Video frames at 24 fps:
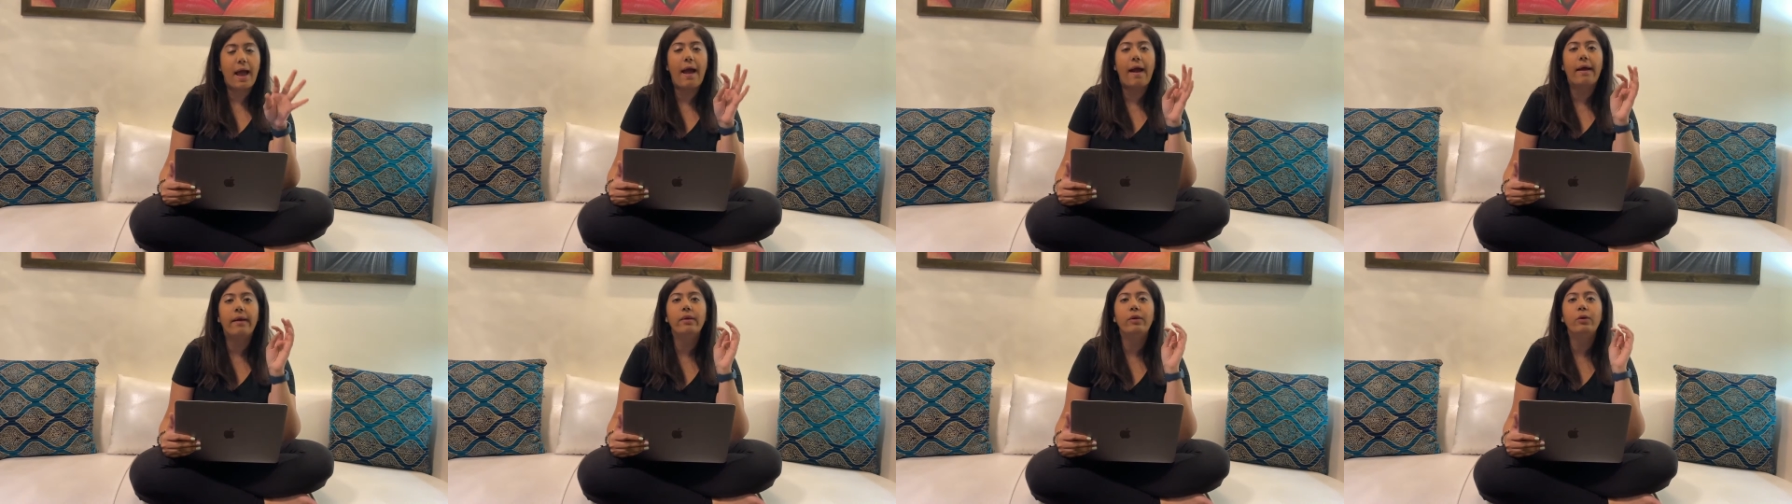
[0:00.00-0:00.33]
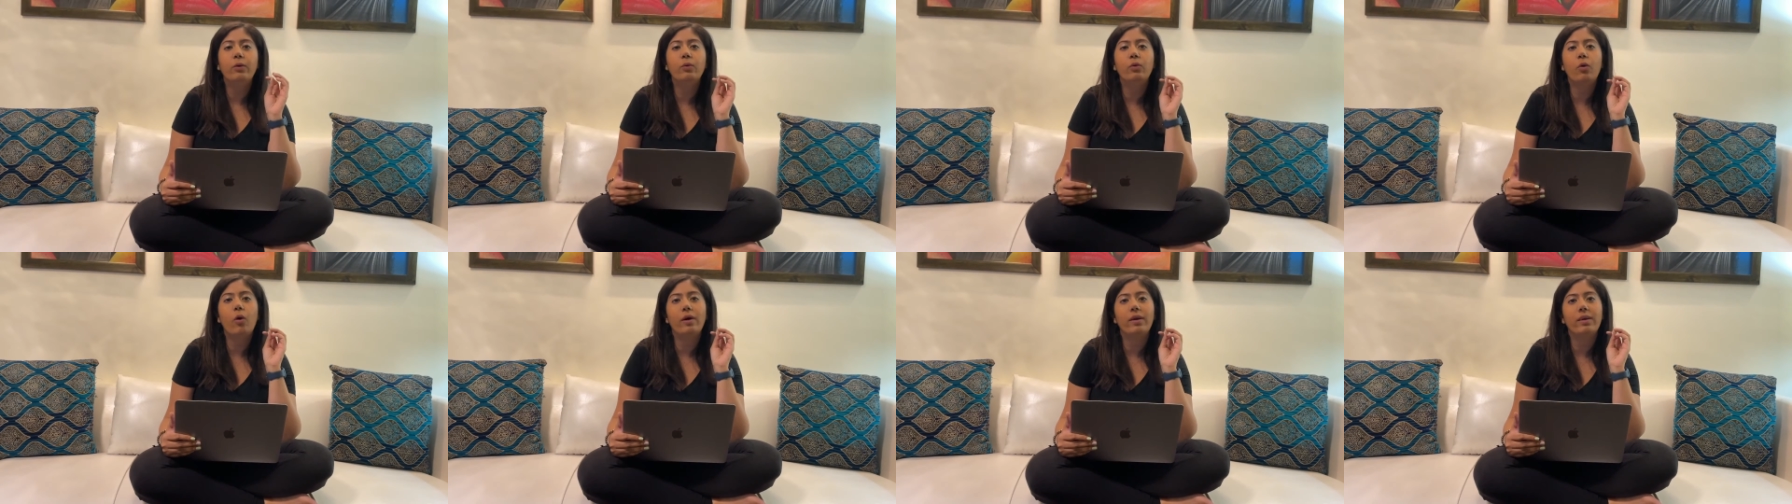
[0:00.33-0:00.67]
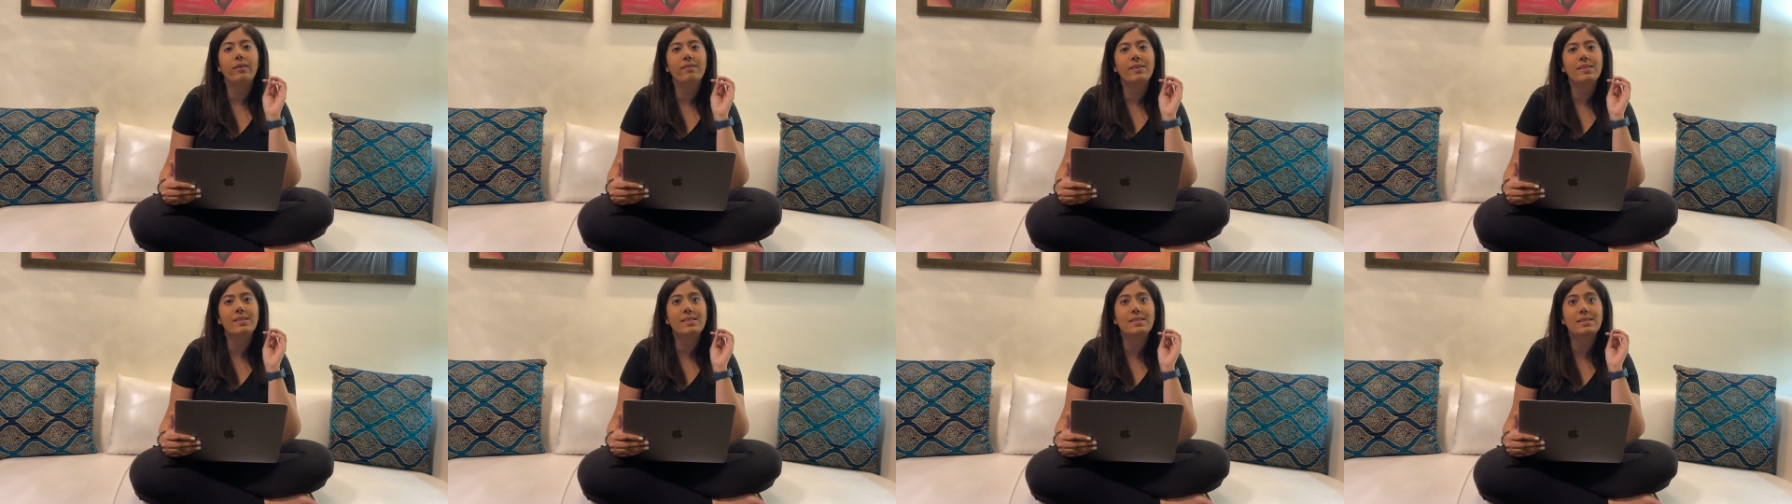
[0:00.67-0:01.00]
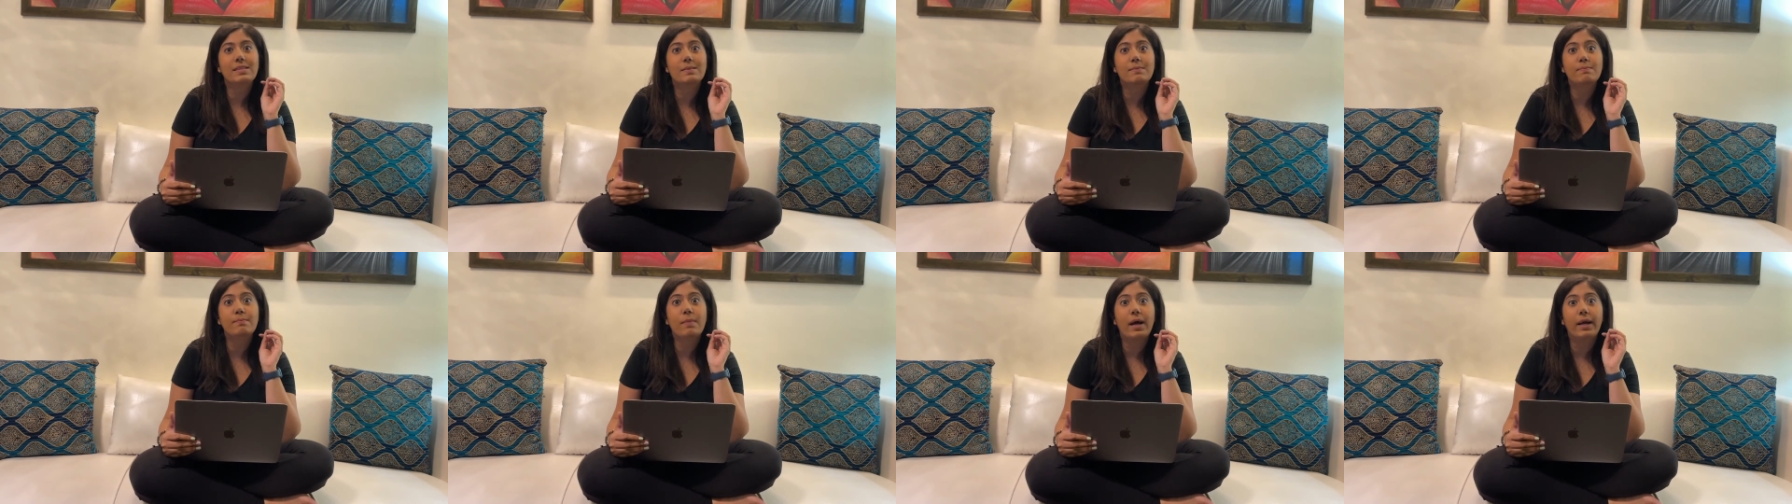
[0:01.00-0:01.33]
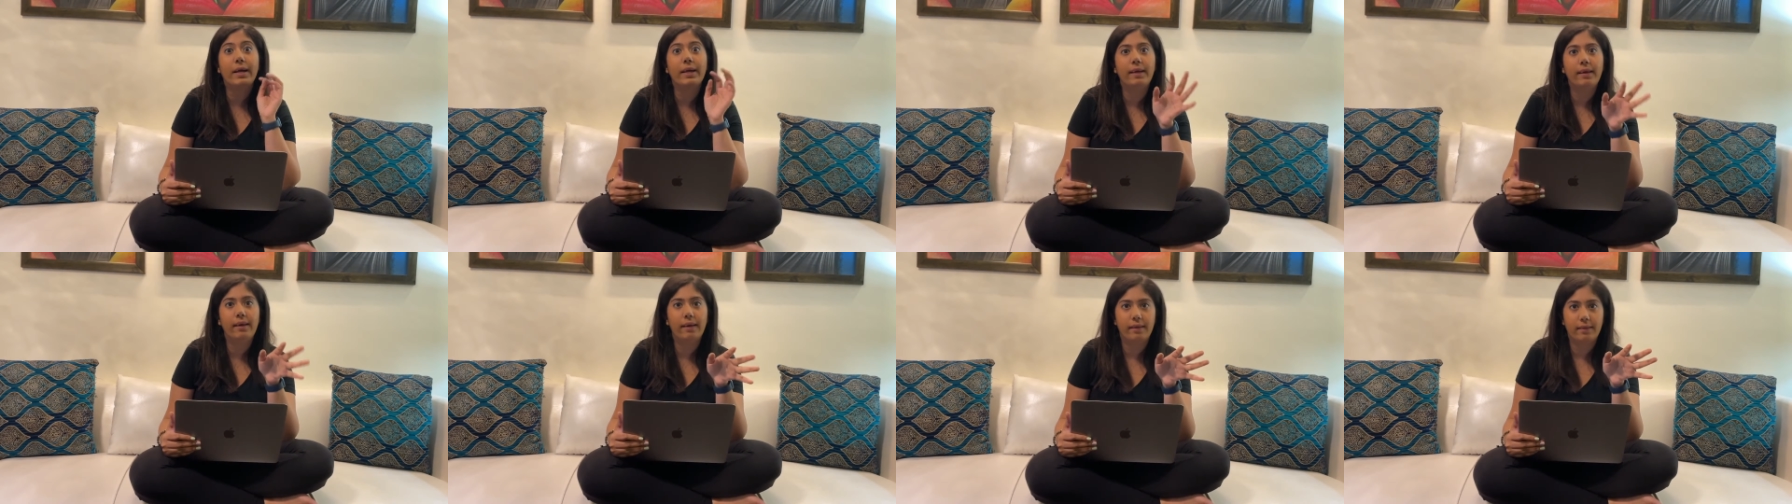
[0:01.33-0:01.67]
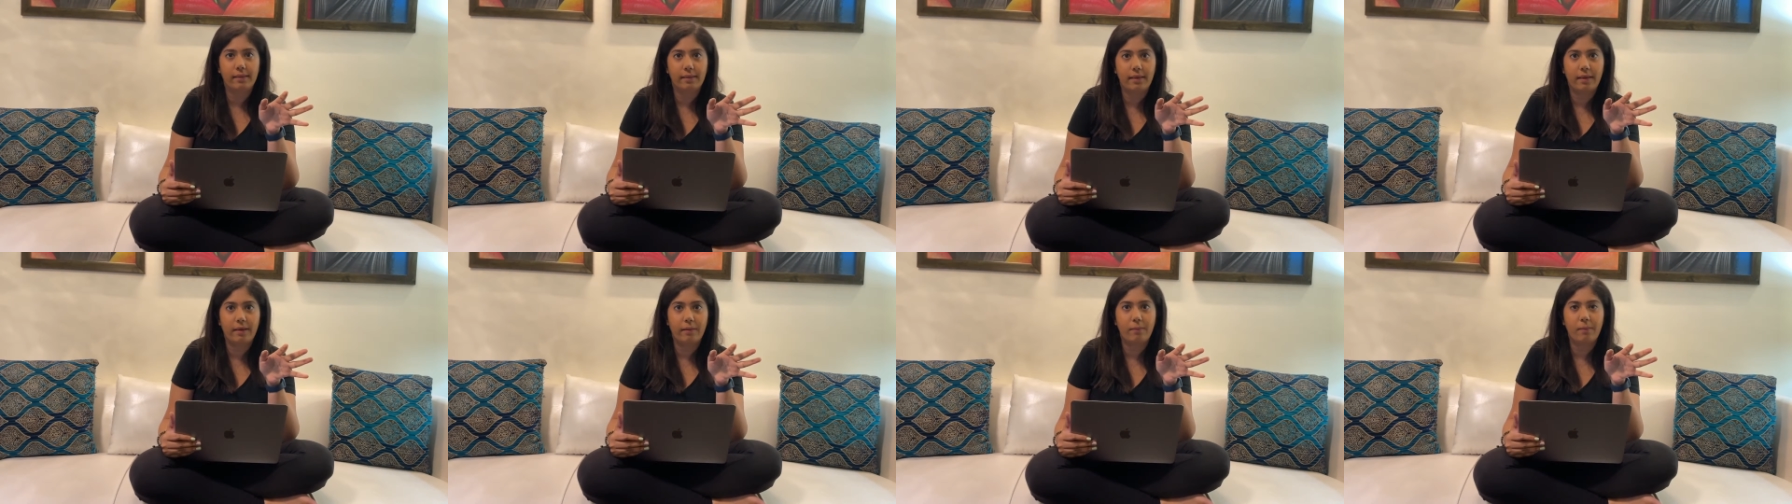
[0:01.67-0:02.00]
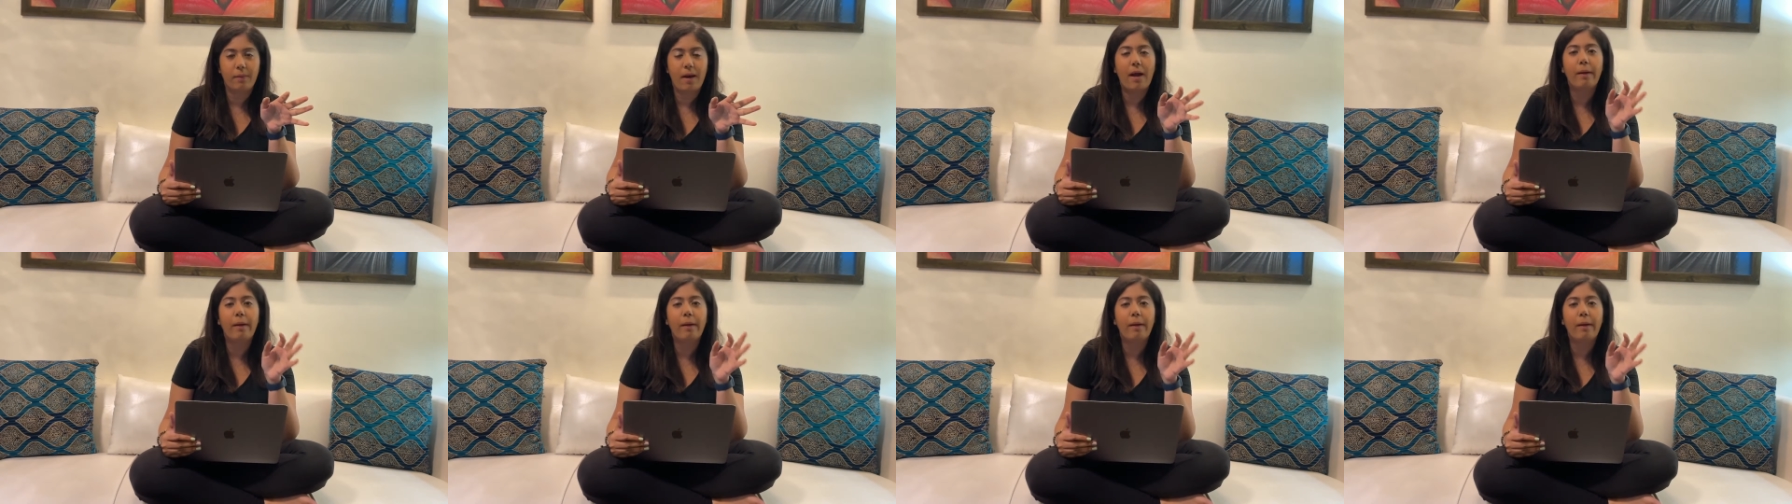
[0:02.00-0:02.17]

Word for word: and do not even smile at them.